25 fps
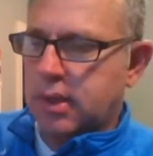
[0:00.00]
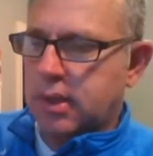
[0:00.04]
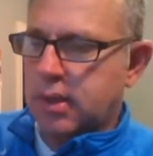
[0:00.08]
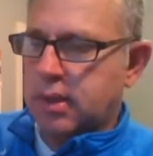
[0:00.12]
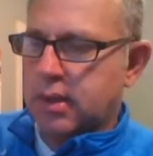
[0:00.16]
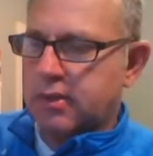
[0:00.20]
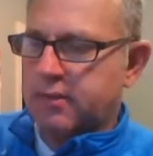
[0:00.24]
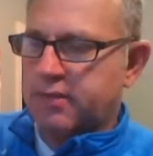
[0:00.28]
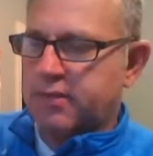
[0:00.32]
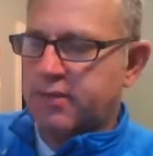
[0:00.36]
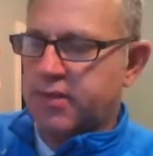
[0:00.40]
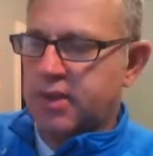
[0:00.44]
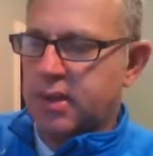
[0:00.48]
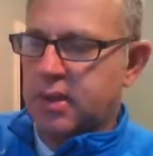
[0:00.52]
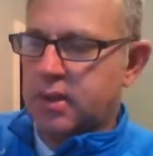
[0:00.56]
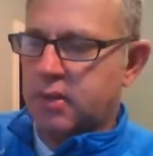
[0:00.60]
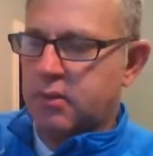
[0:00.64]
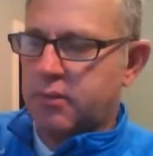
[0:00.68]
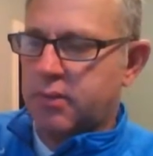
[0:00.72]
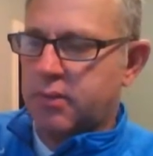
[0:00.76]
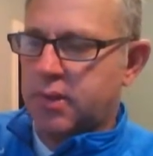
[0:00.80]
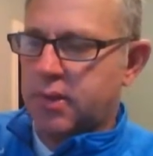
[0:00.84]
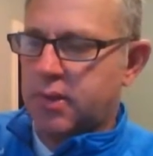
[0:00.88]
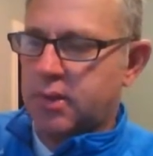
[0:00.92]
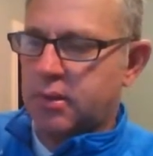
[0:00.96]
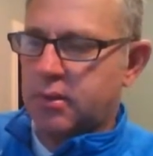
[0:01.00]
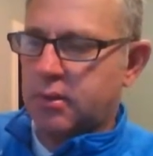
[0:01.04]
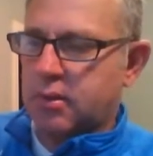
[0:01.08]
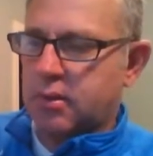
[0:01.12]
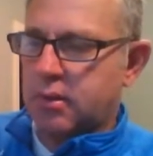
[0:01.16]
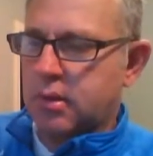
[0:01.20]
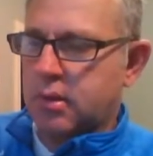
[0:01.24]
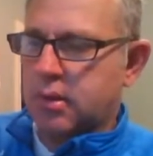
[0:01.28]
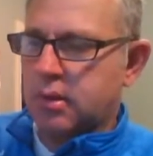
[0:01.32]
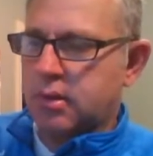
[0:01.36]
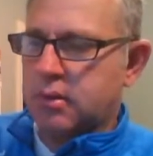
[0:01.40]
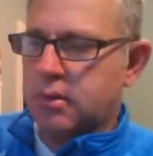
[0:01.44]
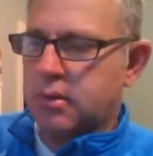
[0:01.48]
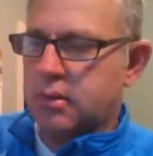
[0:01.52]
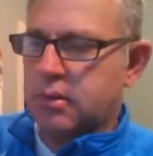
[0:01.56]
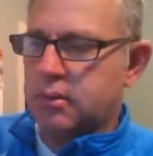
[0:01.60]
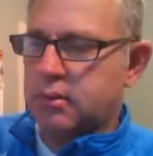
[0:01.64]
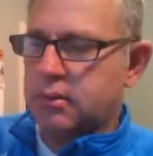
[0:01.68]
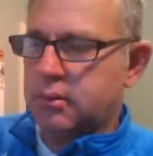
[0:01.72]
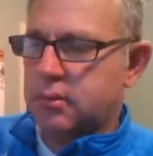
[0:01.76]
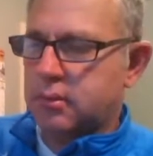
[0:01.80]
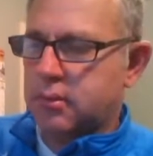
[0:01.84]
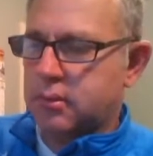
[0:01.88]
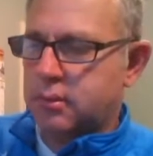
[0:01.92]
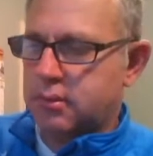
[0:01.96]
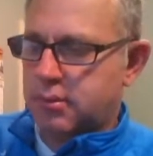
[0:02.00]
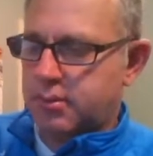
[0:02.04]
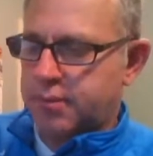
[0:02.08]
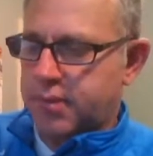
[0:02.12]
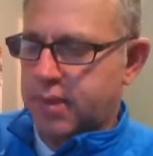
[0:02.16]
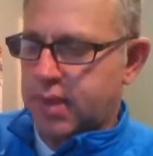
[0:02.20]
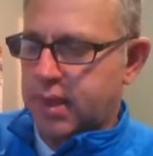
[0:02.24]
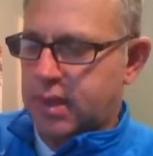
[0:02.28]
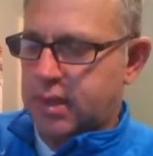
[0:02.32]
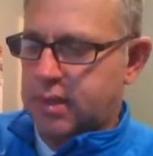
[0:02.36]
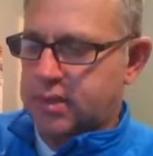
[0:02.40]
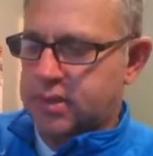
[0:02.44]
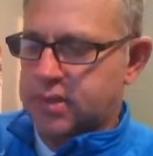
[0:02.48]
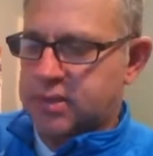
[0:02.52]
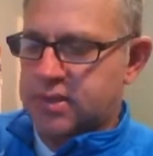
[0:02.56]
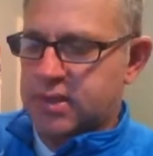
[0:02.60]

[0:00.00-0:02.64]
and I found over here on page